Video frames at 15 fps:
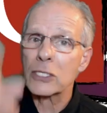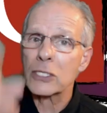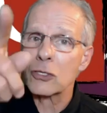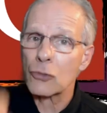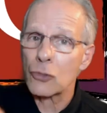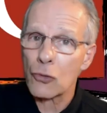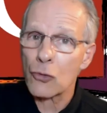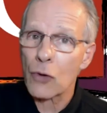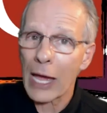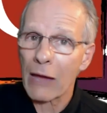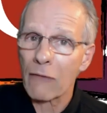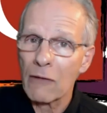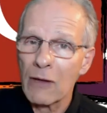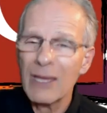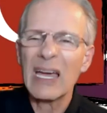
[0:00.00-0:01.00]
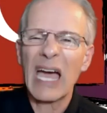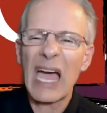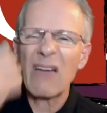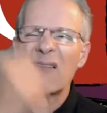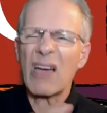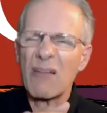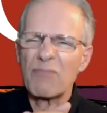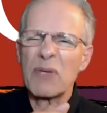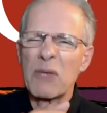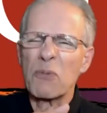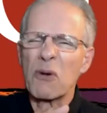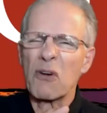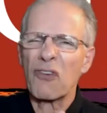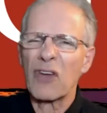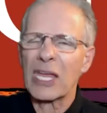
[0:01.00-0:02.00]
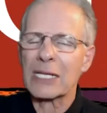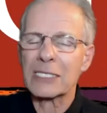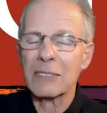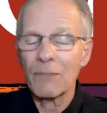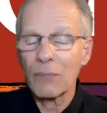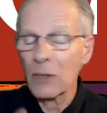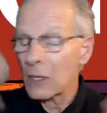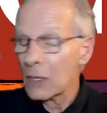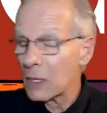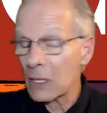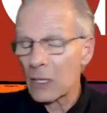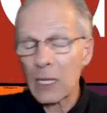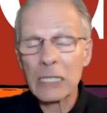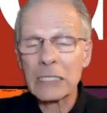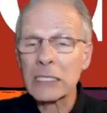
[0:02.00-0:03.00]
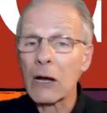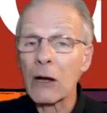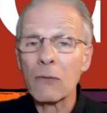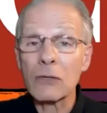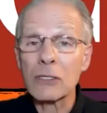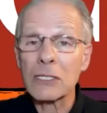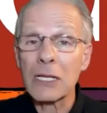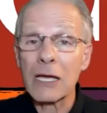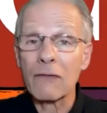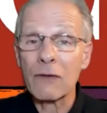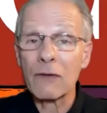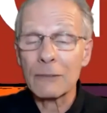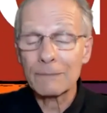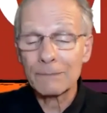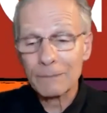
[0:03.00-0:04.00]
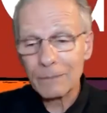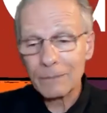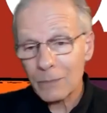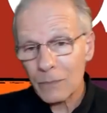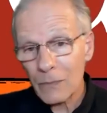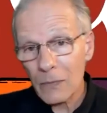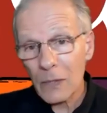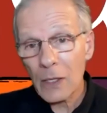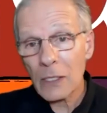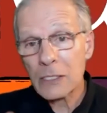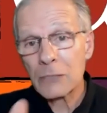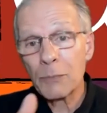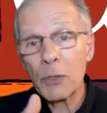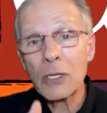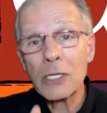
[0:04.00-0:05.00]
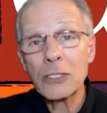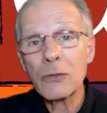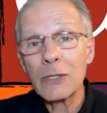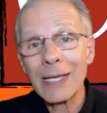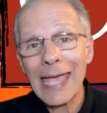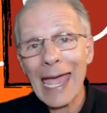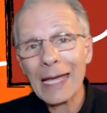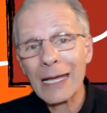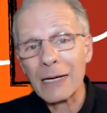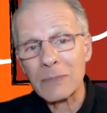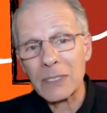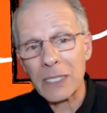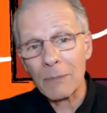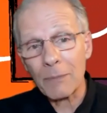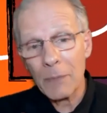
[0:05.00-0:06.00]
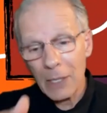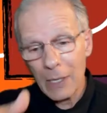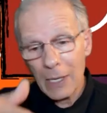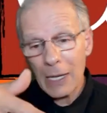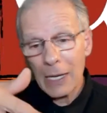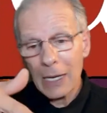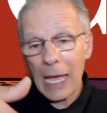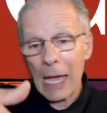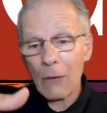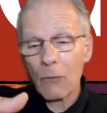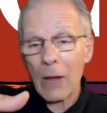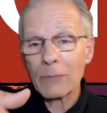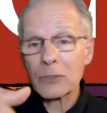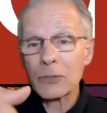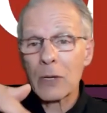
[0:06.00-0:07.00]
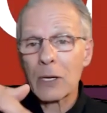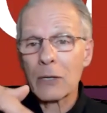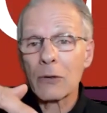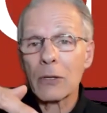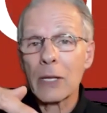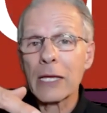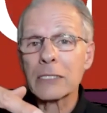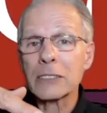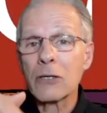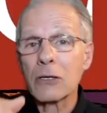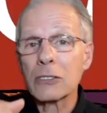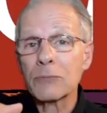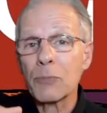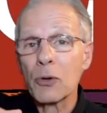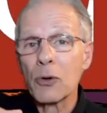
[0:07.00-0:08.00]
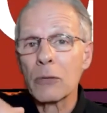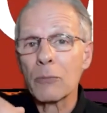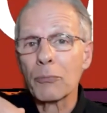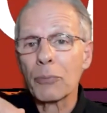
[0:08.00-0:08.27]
you do have. I want people friends. And that's how it was left. Pretty soon the cat comes up, cat wraps around her leg, starts purring.